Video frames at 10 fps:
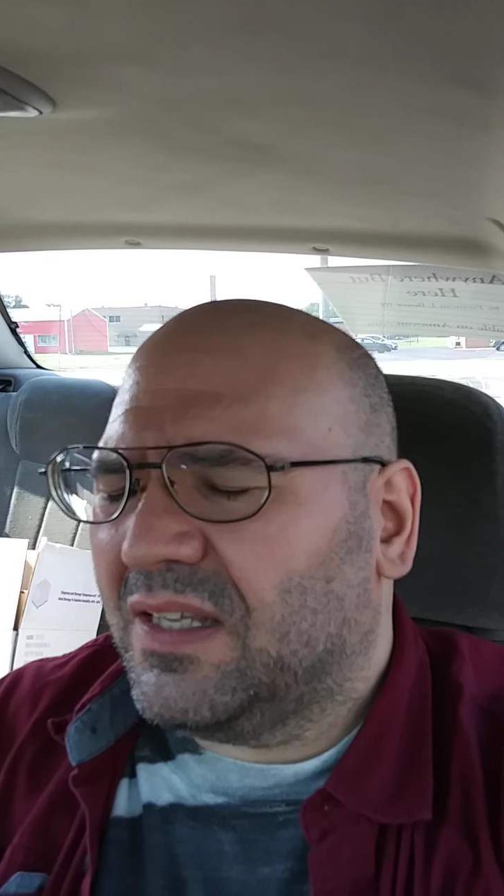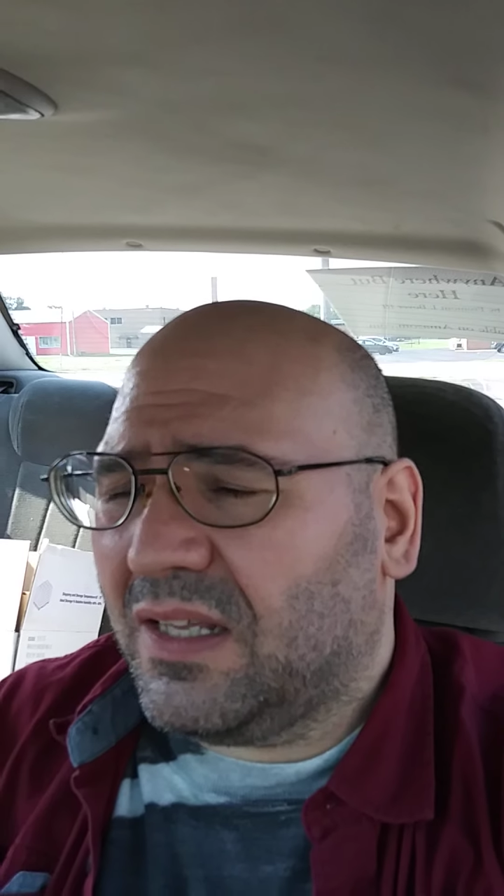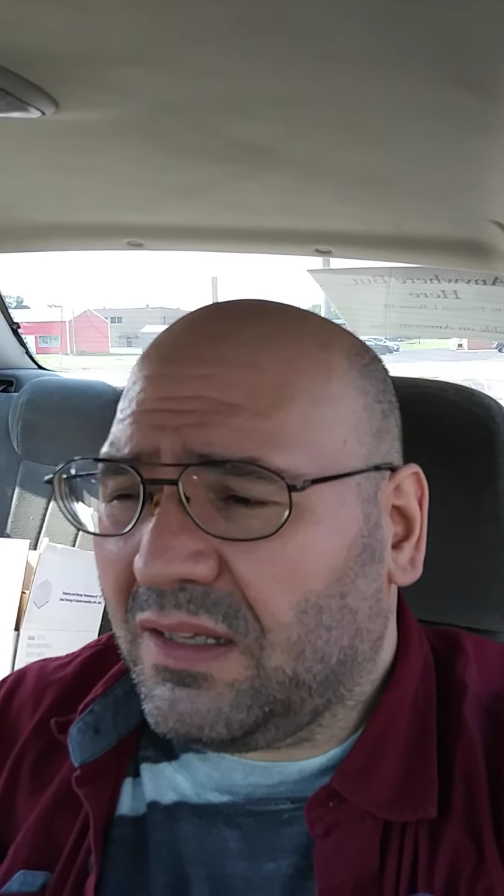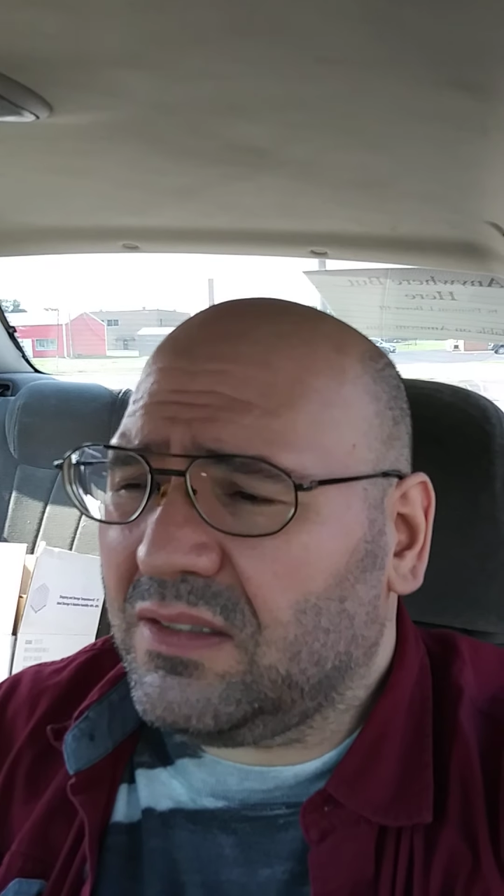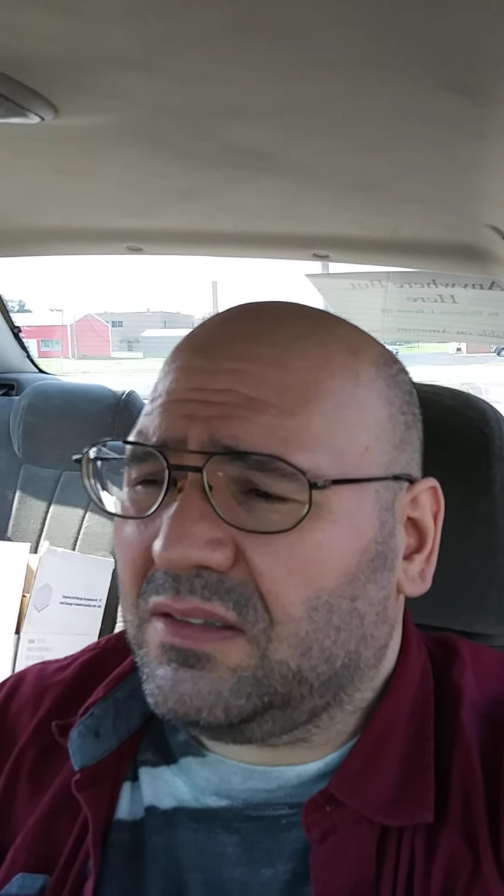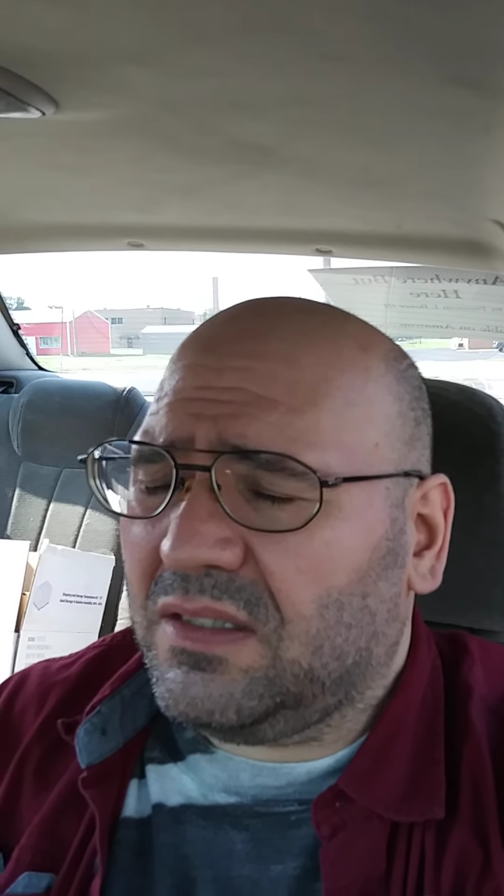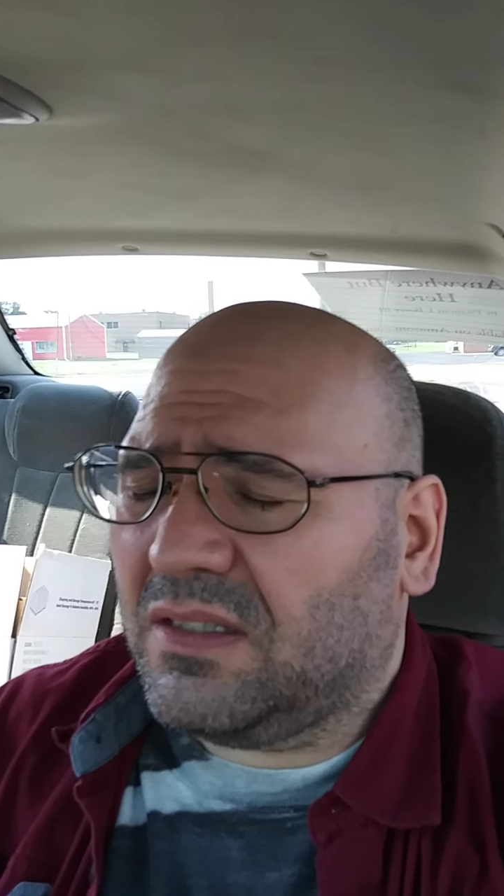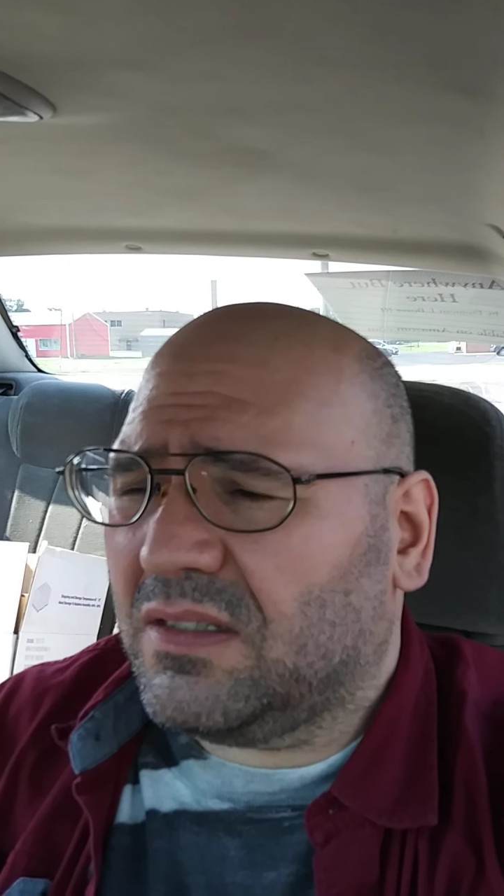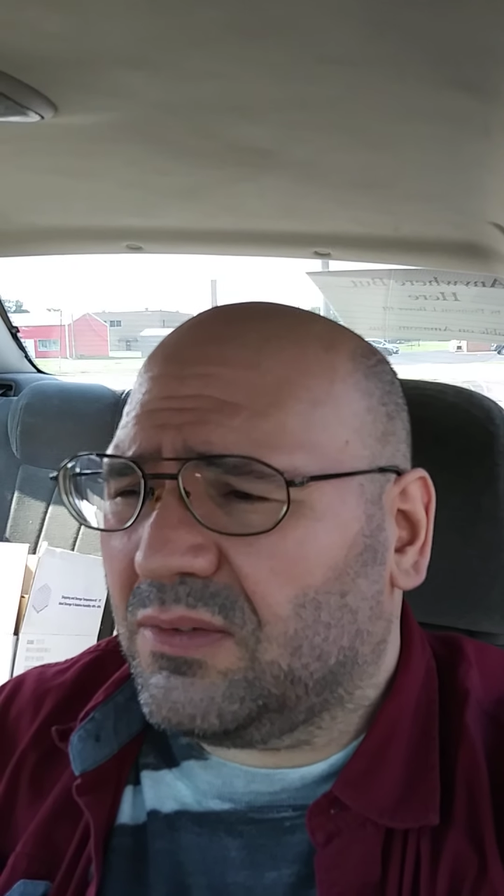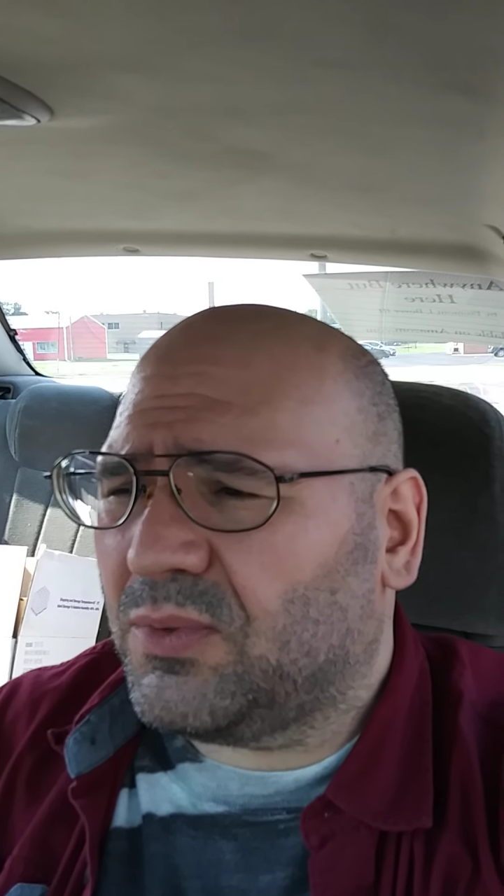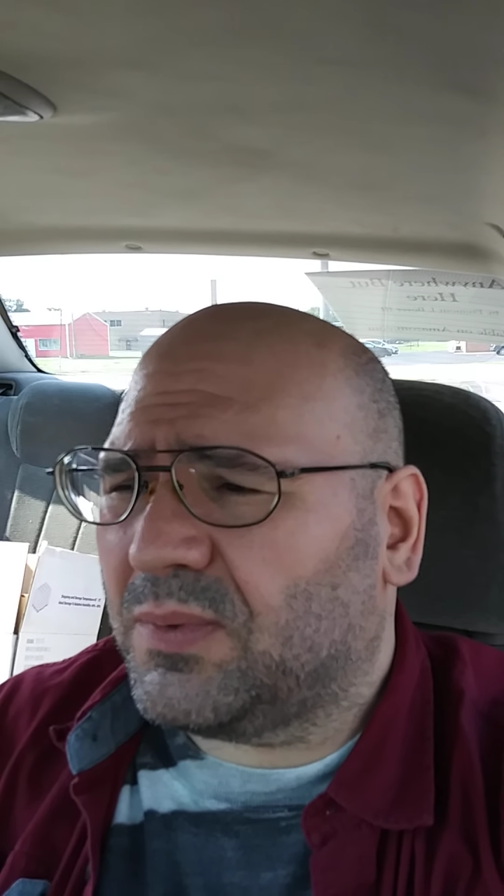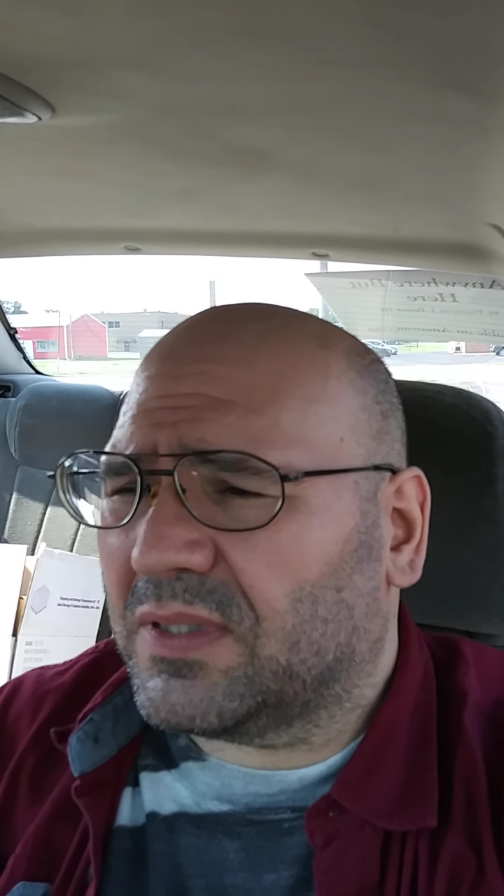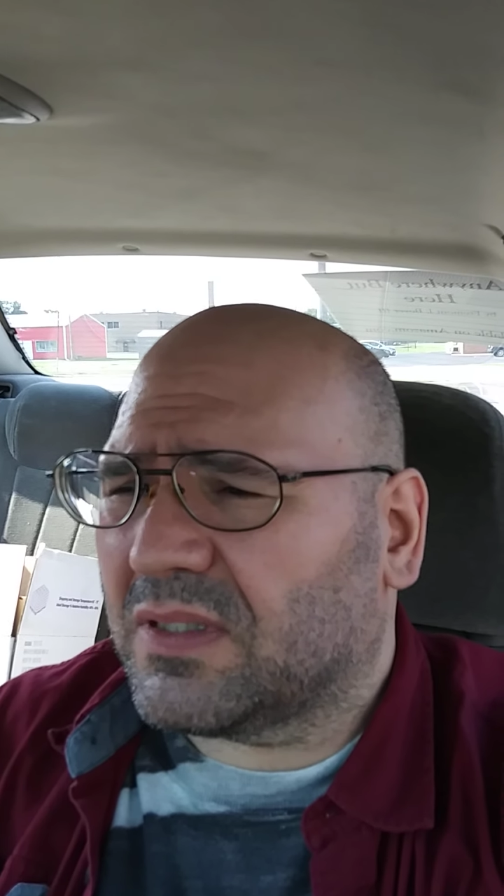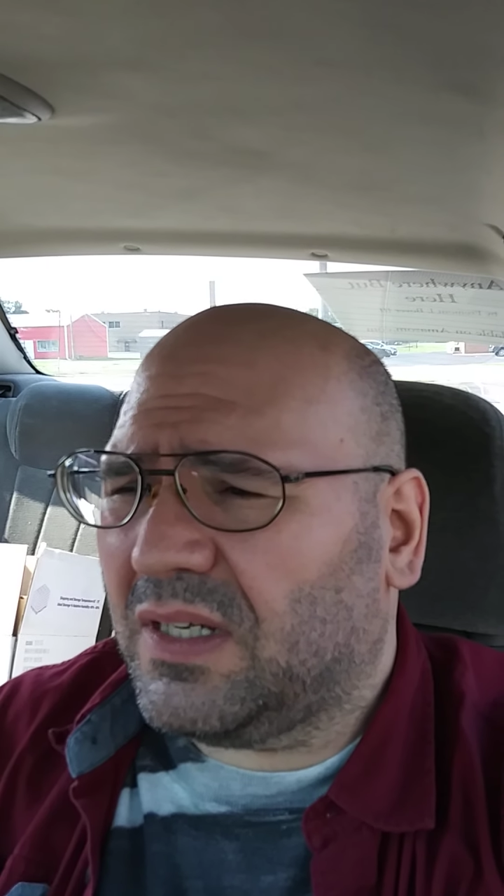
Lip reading: Unless, yeah, that would work.